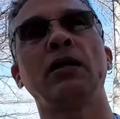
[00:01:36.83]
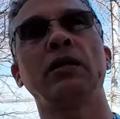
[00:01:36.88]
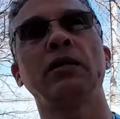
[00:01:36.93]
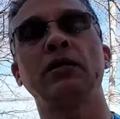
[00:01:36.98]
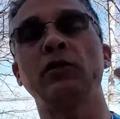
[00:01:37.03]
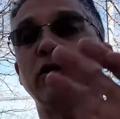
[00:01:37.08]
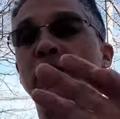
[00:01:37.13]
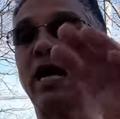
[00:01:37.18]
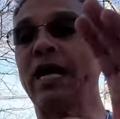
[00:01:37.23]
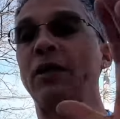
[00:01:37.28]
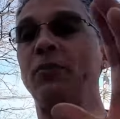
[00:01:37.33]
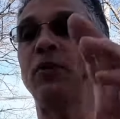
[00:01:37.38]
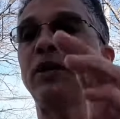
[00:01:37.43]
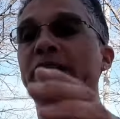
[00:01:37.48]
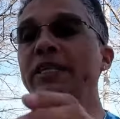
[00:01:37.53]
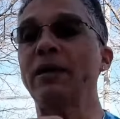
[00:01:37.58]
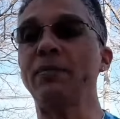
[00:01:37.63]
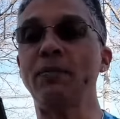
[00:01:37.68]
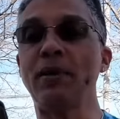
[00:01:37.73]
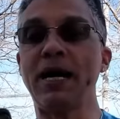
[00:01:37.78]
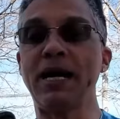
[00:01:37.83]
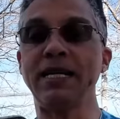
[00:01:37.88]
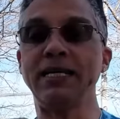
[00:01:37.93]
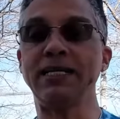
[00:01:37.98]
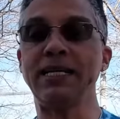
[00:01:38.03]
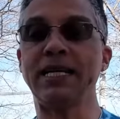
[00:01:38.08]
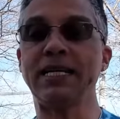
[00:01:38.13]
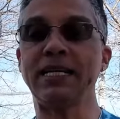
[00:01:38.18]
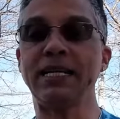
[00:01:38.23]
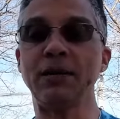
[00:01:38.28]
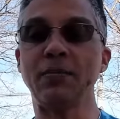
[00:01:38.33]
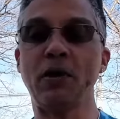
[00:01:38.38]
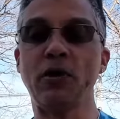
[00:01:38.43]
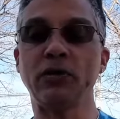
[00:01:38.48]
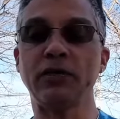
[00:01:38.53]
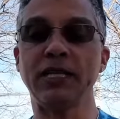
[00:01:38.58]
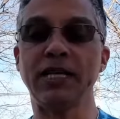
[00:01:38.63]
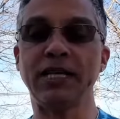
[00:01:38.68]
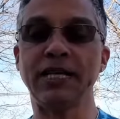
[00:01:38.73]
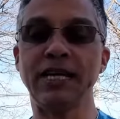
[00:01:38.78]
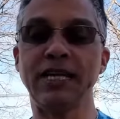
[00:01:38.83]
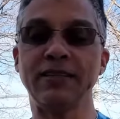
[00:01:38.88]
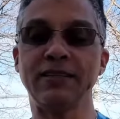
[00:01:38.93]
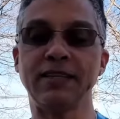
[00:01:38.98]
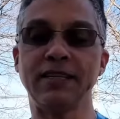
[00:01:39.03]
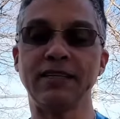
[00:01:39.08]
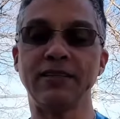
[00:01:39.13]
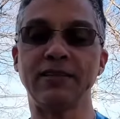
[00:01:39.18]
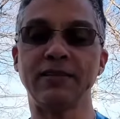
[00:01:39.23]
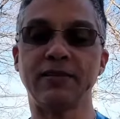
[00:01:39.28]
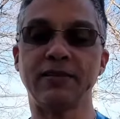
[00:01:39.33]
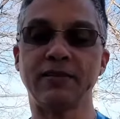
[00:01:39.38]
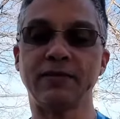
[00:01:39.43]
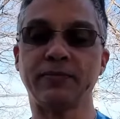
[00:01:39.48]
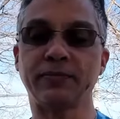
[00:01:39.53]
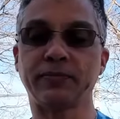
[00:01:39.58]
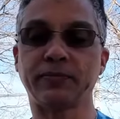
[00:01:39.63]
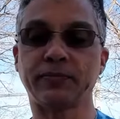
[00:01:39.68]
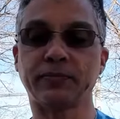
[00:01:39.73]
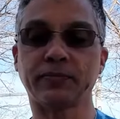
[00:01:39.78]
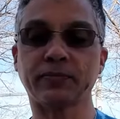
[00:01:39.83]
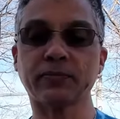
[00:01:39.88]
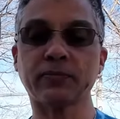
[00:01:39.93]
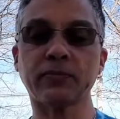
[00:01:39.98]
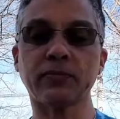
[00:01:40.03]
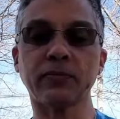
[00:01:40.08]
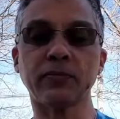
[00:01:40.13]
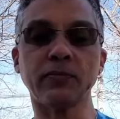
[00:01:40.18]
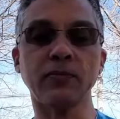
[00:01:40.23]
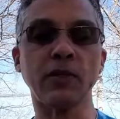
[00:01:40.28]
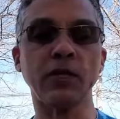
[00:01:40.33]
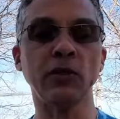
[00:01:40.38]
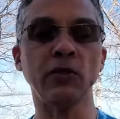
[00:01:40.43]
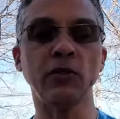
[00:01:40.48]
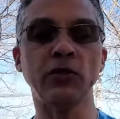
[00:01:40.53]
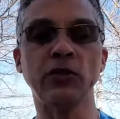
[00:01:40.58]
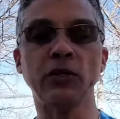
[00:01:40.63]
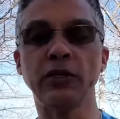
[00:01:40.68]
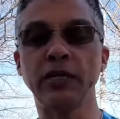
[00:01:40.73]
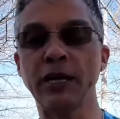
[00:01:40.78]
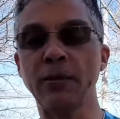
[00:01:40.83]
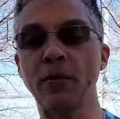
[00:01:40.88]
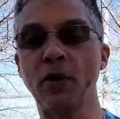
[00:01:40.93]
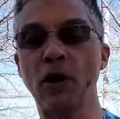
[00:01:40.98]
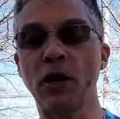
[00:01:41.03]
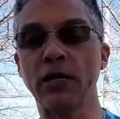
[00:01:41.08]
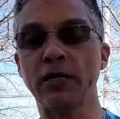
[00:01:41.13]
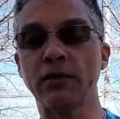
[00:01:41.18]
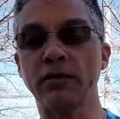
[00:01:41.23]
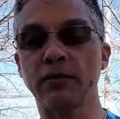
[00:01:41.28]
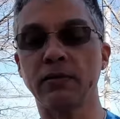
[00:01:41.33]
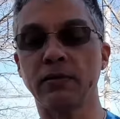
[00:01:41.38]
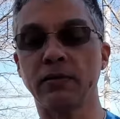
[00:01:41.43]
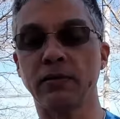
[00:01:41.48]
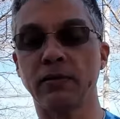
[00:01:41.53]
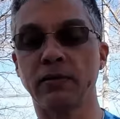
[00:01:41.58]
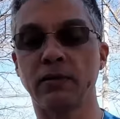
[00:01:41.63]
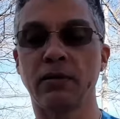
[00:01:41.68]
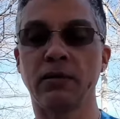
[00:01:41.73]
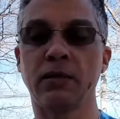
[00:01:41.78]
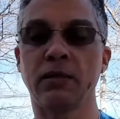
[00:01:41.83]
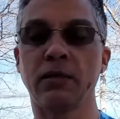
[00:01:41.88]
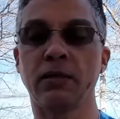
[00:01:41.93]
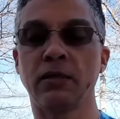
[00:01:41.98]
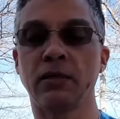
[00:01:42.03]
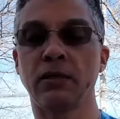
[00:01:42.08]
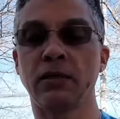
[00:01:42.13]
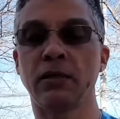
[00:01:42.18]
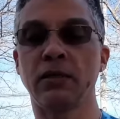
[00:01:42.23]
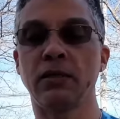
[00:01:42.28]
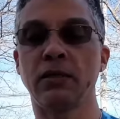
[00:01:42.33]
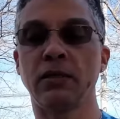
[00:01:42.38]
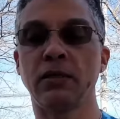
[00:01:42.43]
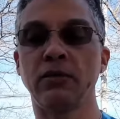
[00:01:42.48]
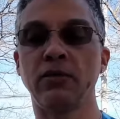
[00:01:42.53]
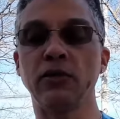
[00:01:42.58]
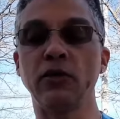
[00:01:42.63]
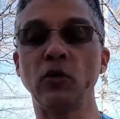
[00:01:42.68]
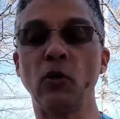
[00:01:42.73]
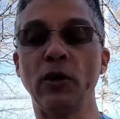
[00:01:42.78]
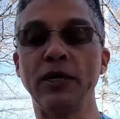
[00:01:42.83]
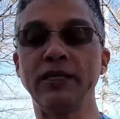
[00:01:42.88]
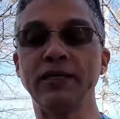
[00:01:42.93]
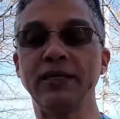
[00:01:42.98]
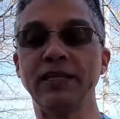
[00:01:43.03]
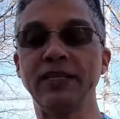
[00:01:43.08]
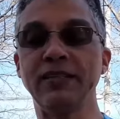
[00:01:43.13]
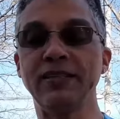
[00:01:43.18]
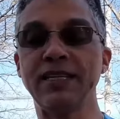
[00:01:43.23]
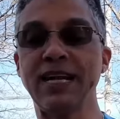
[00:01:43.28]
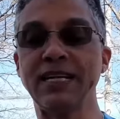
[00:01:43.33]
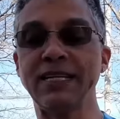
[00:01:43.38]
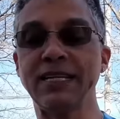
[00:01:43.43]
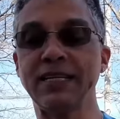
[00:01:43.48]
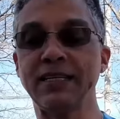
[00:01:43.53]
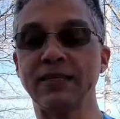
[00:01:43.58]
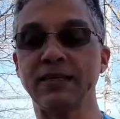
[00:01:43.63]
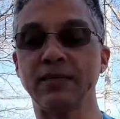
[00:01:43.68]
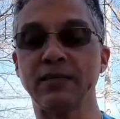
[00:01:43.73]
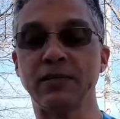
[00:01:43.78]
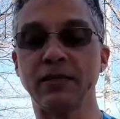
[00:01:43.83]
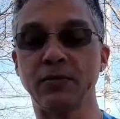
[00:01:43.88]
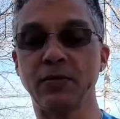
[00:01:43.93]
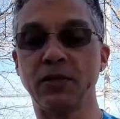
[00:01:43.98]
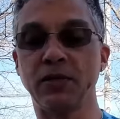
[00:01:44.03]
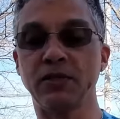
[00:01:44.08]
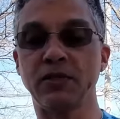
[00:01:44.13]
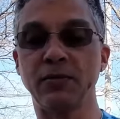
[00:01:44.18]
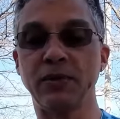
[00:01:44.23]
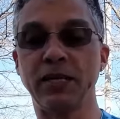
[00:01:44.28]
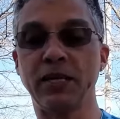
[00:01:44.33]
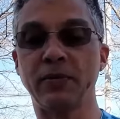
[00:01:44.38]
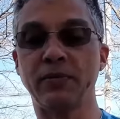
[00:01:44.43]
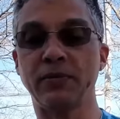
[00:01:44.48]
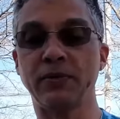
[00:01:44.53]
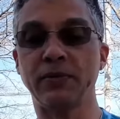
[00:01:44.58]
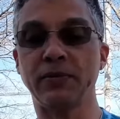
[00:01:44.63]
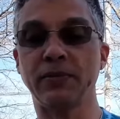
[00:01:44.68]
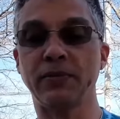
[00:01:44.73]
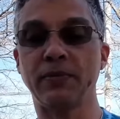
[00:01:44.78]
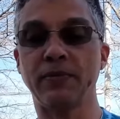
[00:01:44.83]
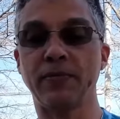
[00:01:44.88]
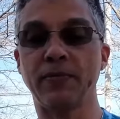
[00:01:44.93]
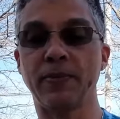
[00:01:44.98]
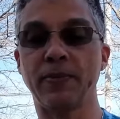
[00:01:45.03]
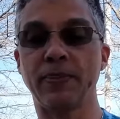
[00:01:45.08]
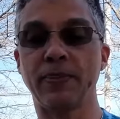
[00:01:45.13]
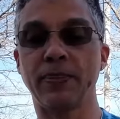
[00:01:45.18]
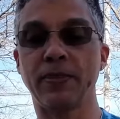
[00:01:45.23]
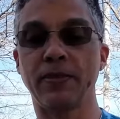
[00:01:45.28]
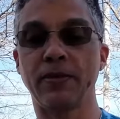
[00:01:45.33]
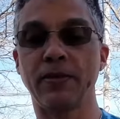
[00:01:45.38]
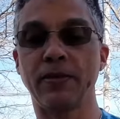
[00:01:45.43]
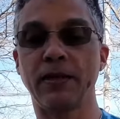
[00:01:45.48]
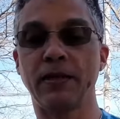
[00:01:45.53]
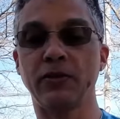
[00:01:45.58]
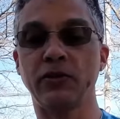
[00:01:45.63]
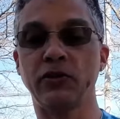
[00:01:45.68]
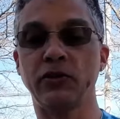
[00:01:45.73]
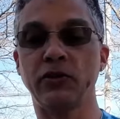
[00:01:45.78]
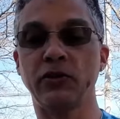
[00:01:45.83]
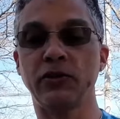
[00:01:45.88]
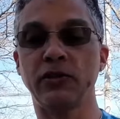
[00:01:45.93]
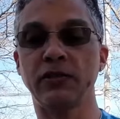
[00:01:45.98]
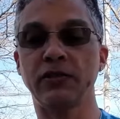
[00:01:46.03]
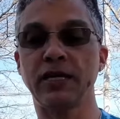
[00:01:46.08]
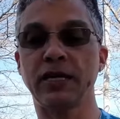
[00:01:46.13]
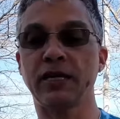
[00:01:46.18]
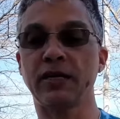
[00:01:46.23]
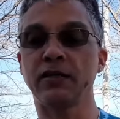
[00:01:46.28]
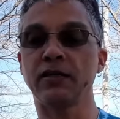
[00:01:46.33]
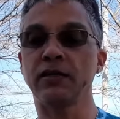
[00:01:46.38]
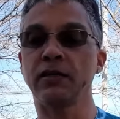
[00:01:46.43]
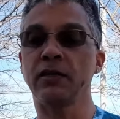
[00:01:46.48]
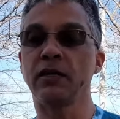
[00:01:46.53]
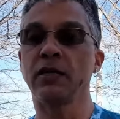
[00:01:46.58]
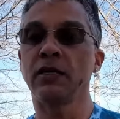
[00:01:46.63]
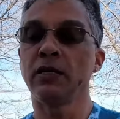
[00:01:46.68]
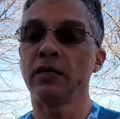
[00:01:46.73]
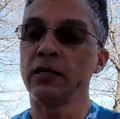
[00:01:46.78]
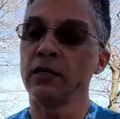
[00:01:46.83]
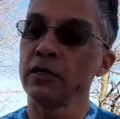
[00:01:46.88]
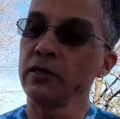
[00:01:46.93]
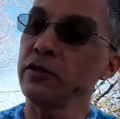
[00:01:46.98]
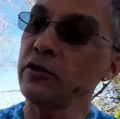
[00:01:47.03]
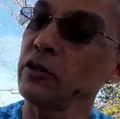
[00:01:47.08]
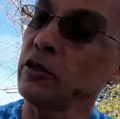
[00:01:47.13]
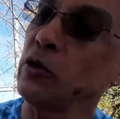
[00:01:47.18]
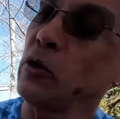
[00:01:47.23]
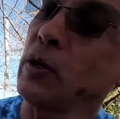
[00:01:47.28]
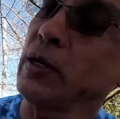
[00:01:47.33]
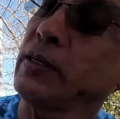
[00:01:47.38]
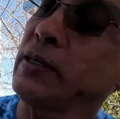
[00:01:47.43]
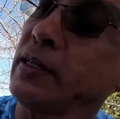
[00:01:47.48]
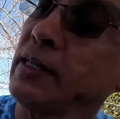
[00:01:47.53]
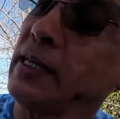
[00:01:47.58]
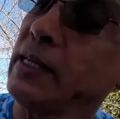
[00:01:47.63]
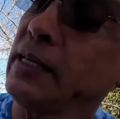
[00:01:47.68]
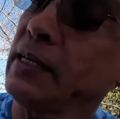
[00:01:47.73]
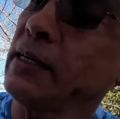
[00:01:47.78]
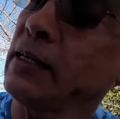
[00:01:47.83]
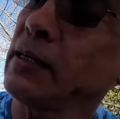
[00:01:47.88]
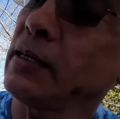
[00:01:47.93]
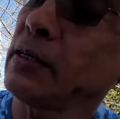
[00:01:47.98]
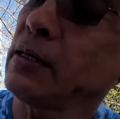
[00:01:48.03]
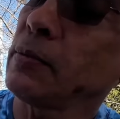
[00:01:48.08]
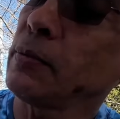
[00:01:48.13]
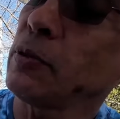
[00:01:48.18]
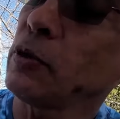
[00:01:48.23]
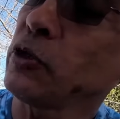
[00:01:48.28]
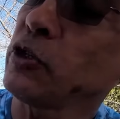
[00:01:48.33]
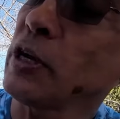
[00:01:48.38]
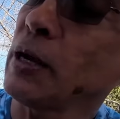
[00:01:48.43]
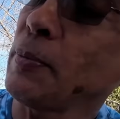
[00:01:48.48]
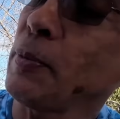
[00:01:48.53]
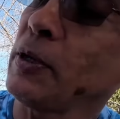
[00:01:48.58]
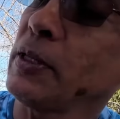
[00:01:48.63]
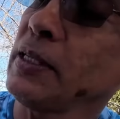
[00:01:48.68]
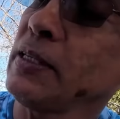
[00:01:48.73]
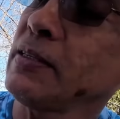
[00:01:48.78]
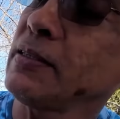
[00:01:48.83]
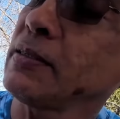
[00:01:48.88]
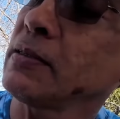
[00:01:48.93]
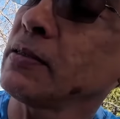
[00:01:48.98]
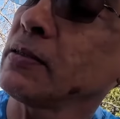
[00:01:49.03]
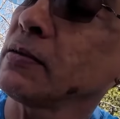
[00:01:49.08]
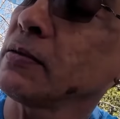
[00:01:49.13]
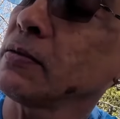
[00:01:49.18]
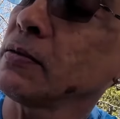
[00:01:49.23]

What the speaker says: You calibrate them by taking them out of their cases. You turn them on. You go into the settings. Come on, spin up. I'll show you this in a second. So you go into the push up on this.